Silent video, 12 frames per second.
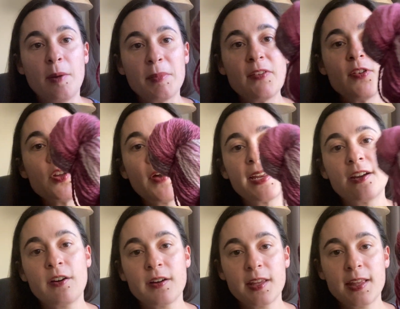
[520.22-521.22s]
even though I
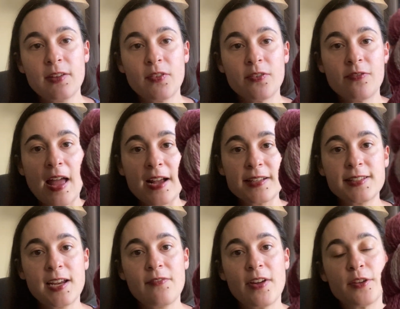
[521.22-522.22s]
currently live in
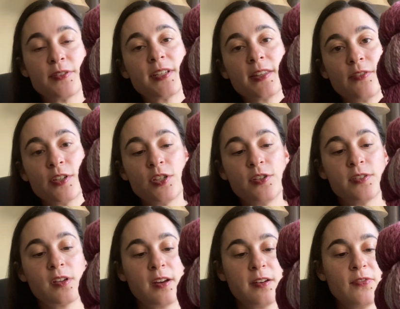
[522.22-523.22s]
Flagstaff, I used to live in
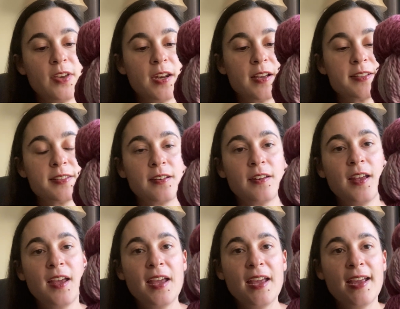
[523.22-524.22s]
Tucson and Phoenix, and
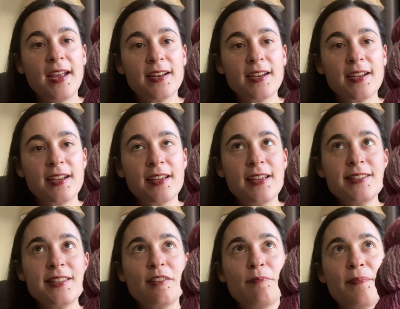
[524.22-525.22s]
it
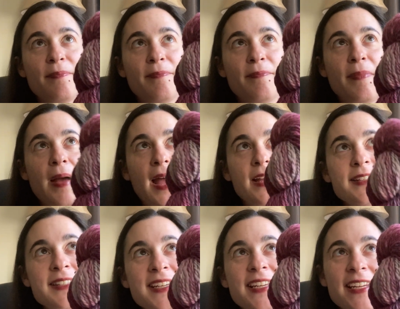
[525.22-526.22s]
isn't the
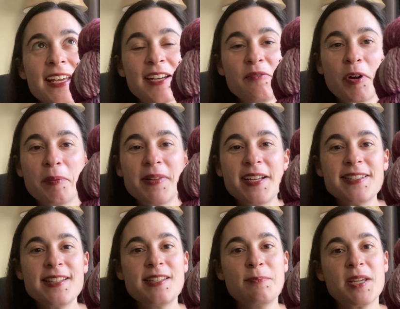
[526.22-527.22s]
best to knit in warm
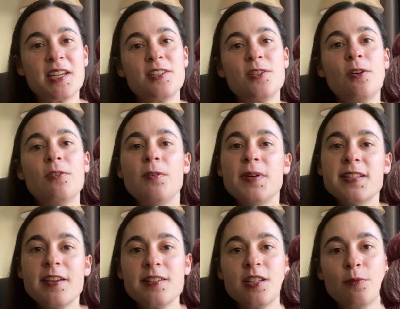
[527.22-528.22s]
places because you don't always
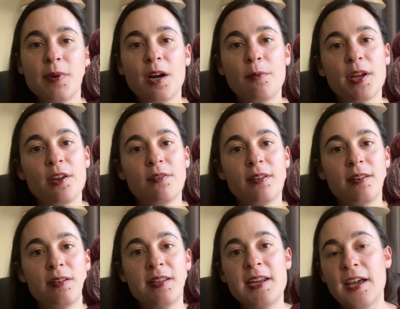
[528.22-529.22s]
get to wear what you
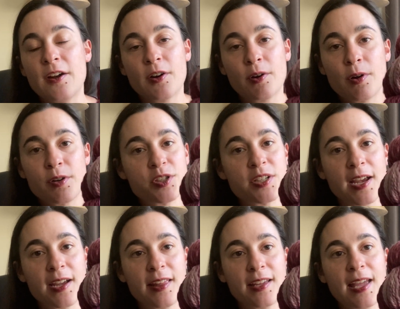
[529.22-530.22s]
knit or
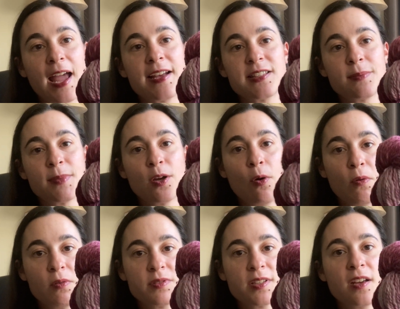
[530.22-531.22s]
crochet. Like, it has to be
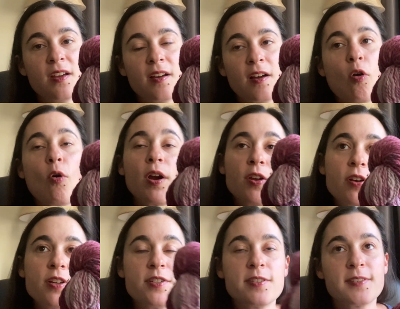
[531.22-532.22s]
cold, or you
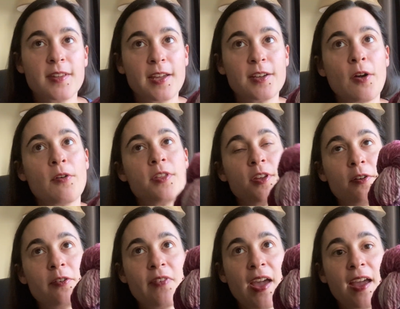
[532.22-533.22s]
could just like go to the
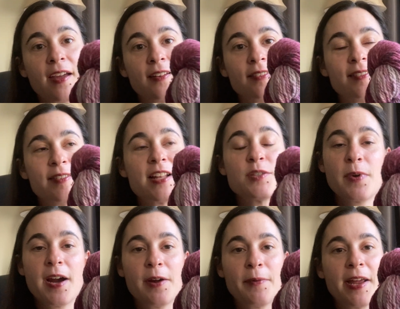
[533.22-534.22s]
U of A, and that's where
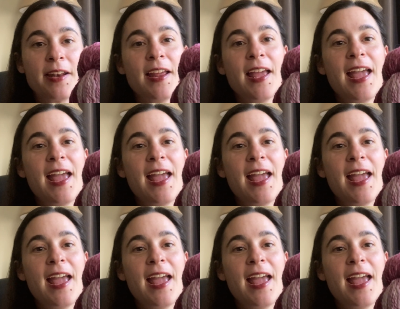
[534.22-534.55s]
I went.